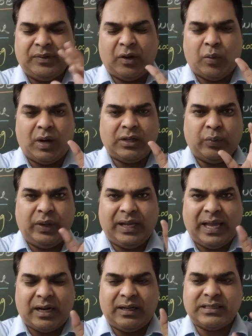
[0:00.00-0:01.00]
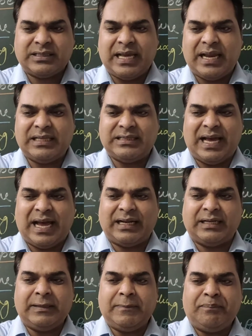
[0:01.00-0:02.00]
what we can understand is that
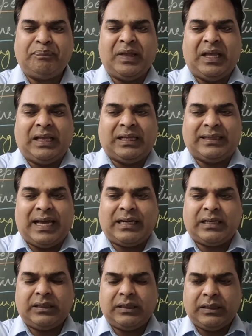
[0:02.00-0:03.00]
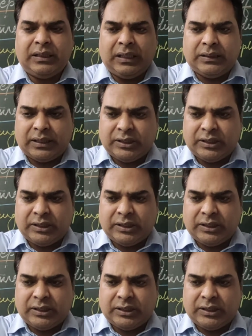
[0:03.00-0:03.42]
the